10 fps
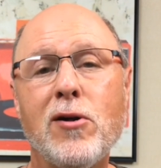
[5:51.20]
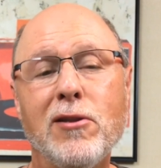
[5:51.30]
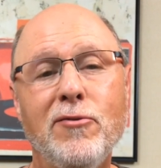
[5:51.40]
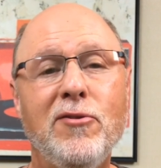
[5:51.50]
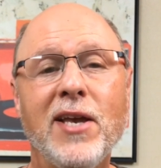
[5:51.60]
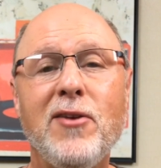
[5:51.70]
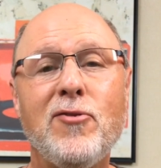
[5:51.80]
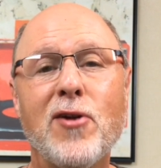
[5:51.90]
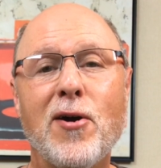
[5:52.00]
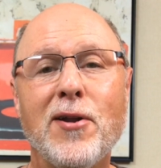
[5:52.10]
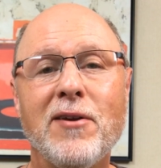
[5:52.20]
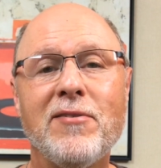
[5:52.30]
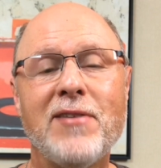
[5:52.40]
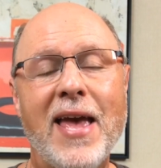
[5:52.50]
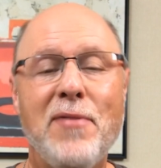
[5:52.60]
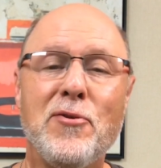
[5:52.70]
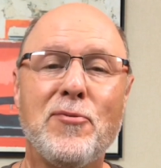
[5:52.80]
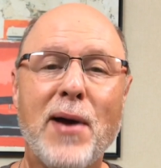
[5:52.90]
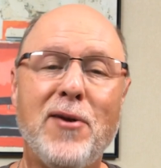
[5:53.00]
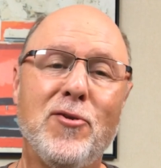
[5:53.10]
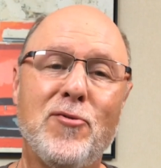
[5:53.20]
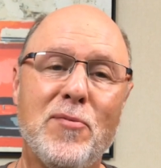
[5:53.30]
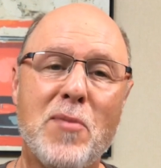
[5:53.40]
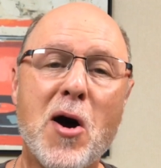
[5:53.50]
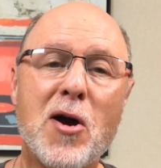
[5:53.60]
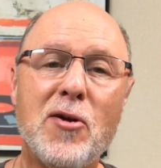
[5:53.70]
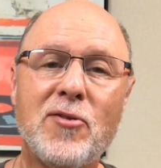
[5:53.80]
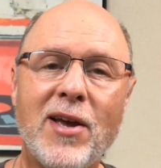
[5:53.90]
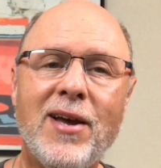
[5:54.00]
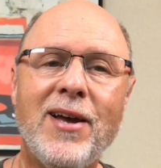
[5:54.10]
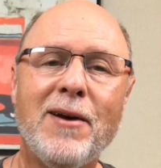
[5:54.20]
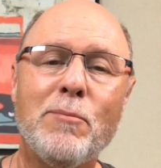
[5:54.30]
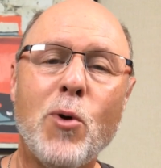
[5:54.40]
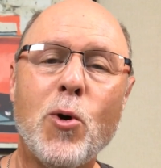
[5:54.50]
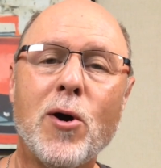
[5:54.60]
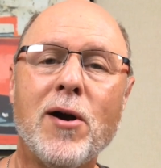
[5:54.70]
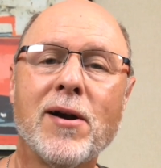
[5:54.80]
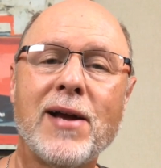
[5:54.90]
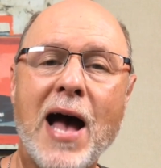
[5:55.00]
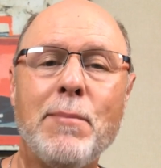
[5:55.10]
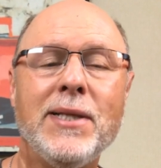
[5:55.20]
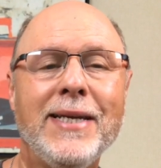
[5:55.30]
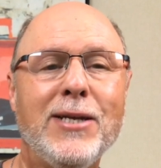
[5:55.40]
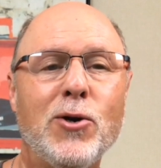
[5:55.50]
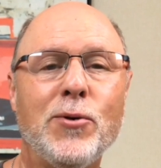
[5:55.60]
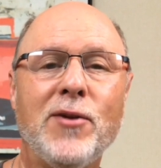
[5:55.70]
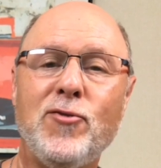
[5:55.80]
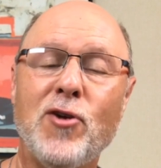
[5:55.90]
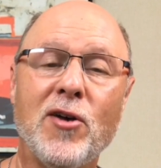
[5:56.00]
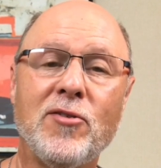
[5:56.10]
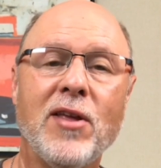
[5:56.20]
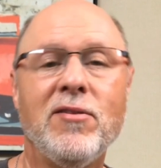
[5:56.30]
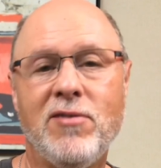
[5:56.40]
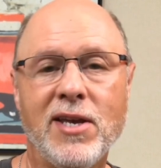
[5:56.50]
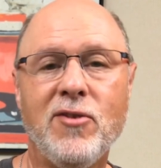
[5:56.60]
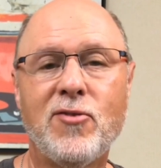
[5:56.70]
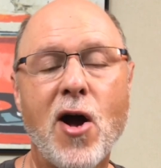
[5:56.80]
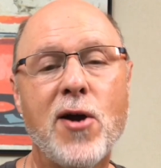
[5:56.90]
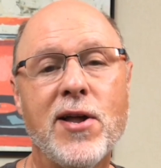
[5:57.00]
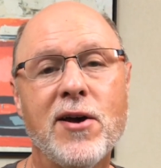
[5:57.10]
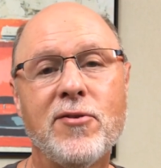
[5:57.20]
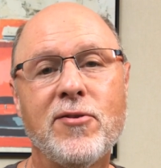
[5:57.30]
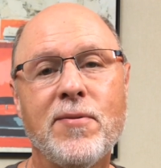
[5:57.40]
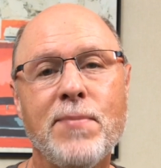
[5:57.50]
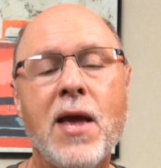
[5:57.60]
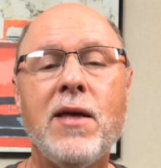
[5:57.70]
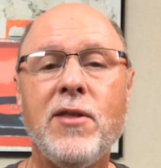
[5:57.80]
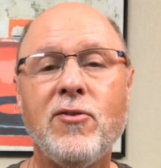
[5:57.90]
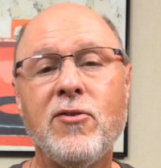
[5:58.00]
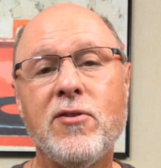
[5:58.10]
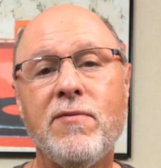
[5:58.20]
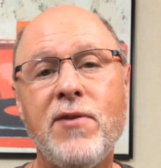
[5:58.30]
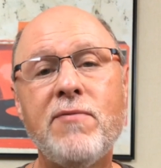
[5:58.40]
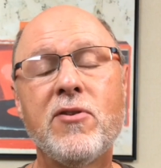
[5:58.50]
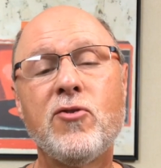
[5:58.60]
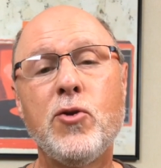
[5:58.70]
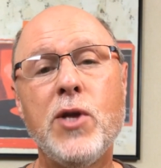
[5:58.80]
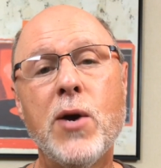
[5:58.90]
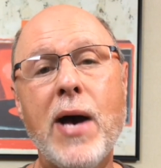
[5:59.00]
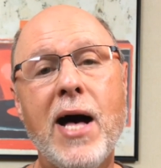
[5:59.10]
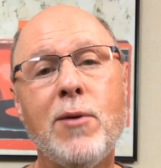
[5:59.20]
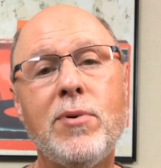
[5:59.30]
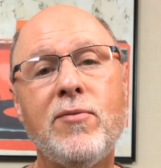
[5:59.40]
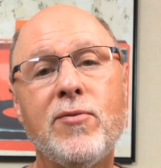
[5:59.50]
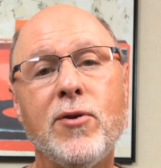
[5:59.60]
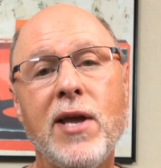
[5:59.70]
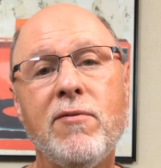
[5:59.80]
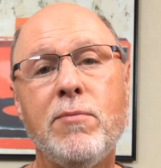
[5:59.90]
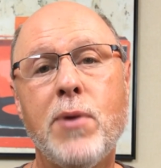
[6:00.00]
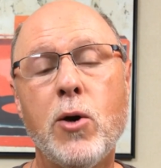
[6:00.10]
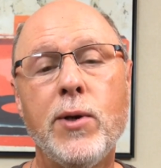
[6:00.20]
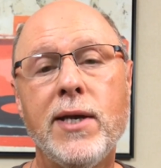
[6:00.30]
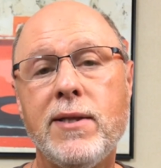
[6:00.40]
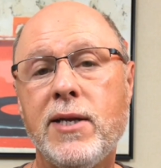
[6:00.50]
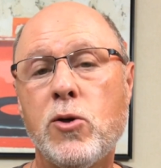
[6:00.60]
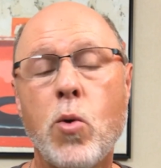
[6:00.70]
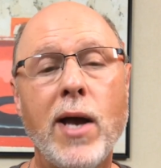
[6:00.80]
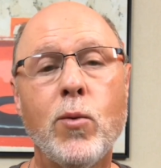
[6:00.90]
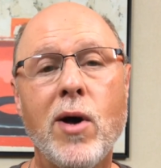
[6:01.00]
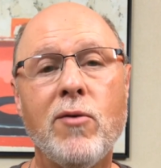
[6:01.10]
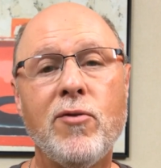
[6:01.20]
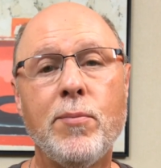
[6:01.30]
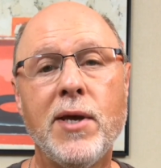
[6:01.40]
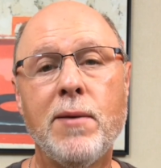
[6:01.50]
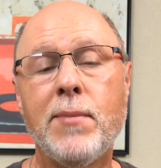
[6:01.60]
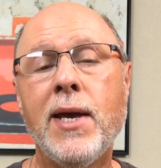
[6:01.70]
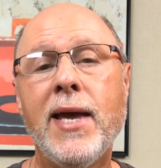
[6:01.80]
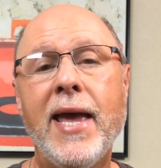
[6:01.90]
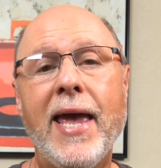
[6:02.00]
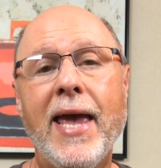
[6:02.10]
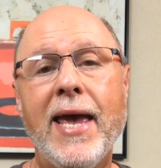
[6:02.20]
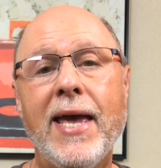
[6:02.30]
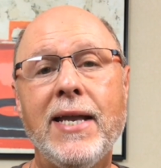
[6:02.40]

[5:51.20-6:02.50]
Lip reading: of Ziggy Stardust and the Spiders from Mars, more commonly known as just Ziggy Stardust. This is the fifth studio album for David Bowie. It did quite well from him and